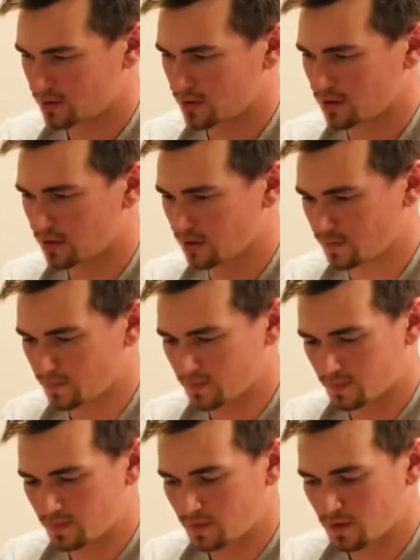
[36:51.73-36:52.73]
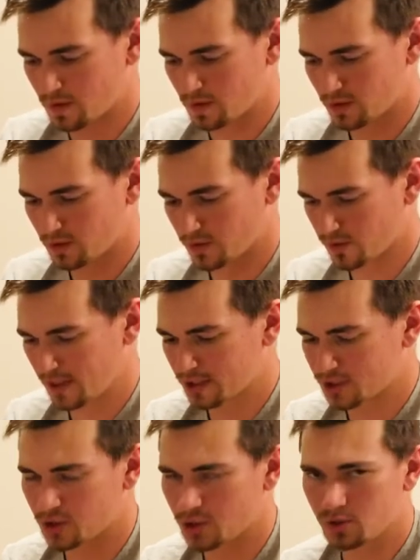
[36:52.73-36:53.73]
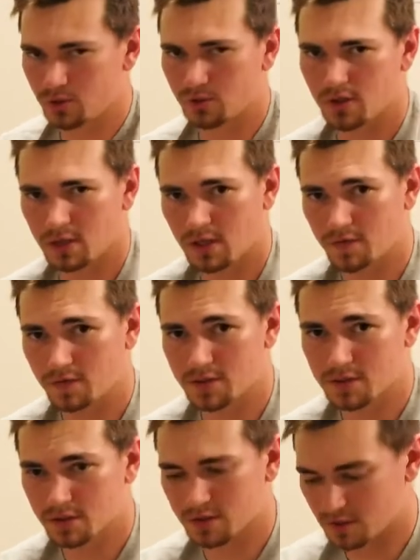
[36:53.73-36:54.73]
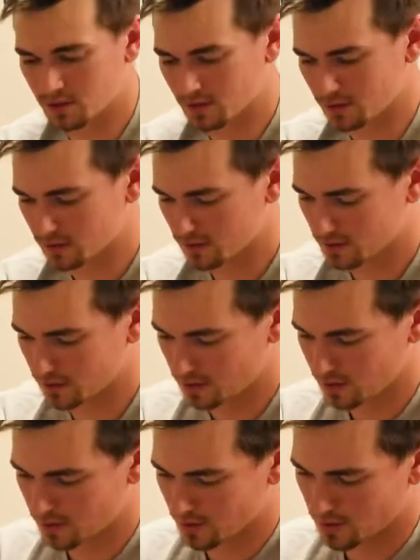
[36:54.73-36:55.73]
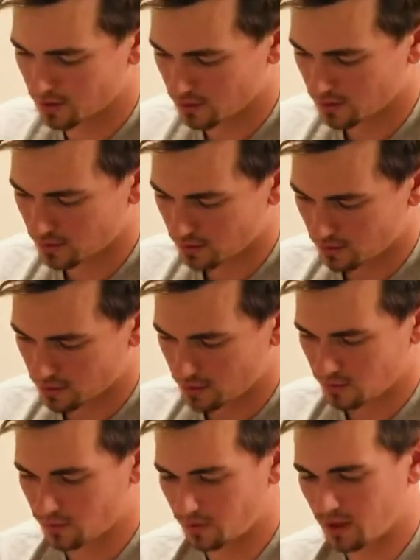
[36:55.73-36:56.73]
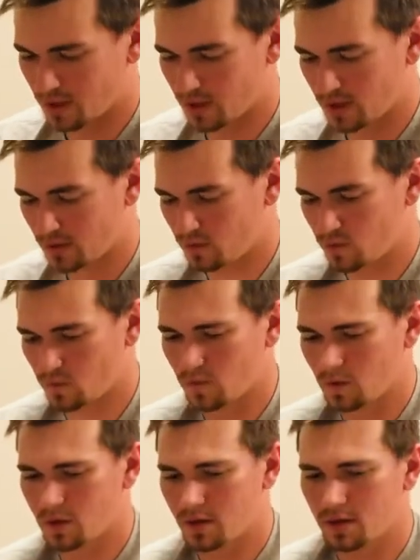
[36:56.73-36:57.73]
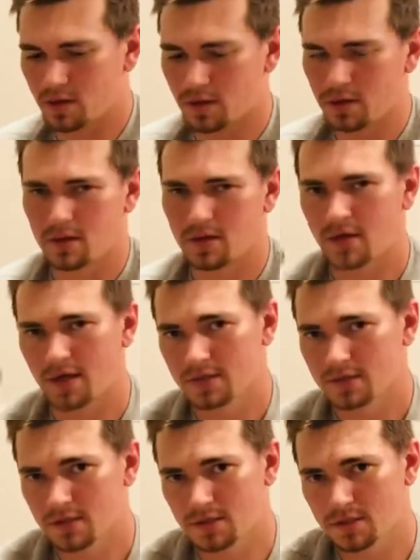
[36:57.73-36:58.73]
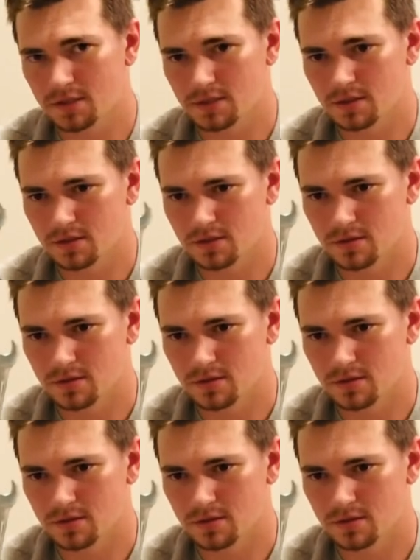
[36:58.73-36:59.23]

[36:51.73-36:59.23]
Um, you'll get two 11 sixteenths. You'll get one 9 sixteenth.